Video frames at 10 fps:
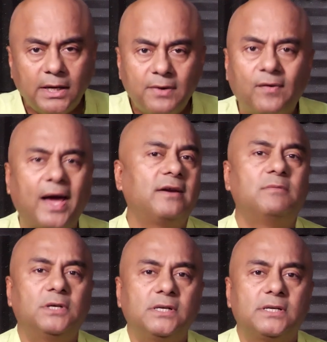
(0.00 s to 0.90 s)

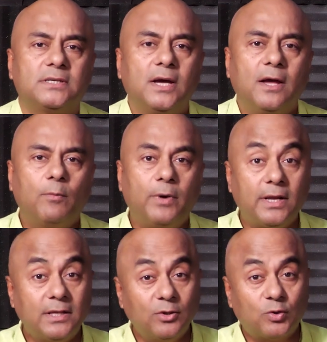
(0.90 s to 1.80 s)
environment where
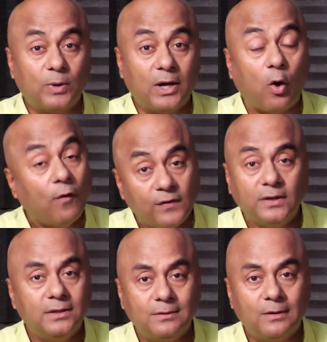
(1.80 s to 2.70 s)
Hindutva
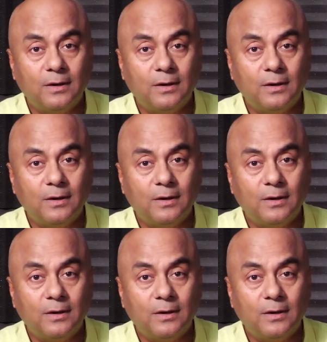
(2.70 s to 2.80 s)
often